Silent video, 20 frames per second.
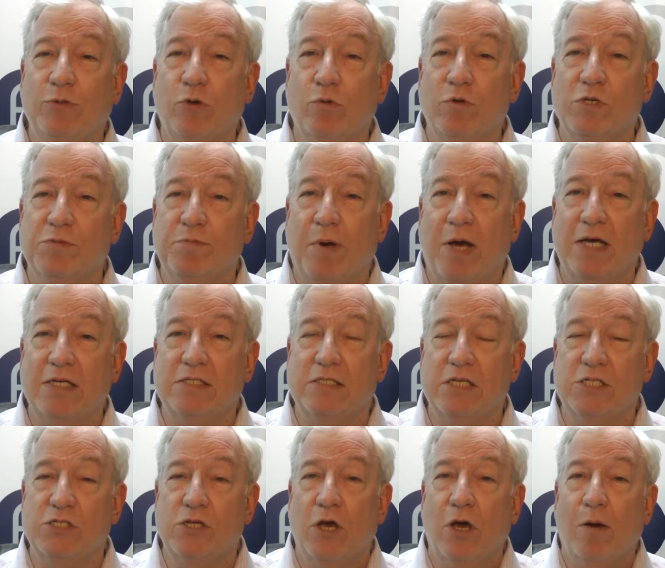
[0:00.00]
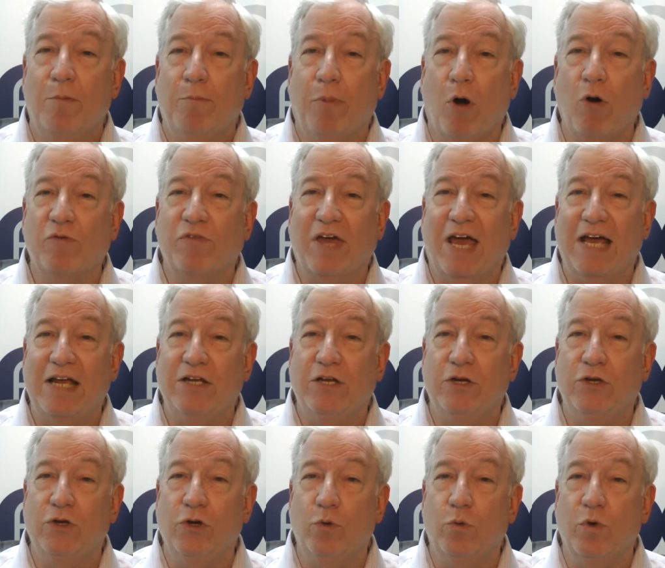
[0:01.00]
two responses both had
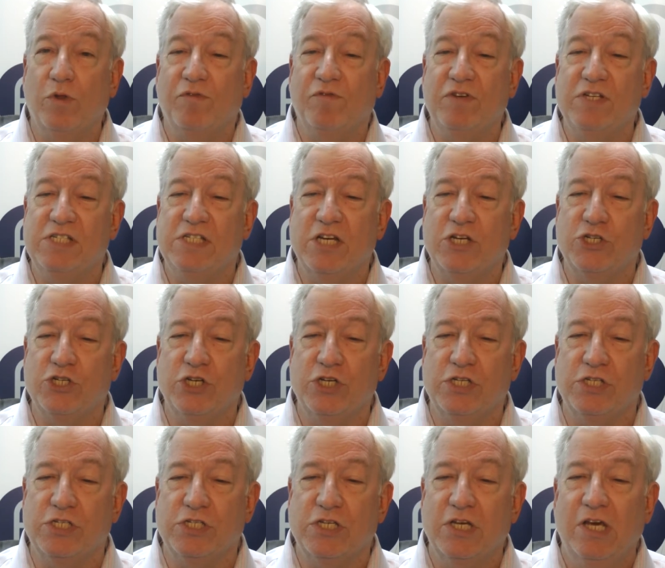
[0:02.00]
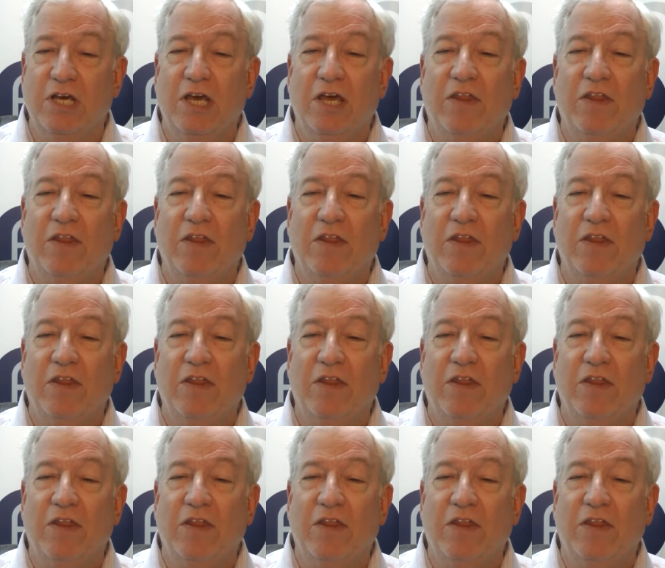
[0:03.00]
to do with physicians.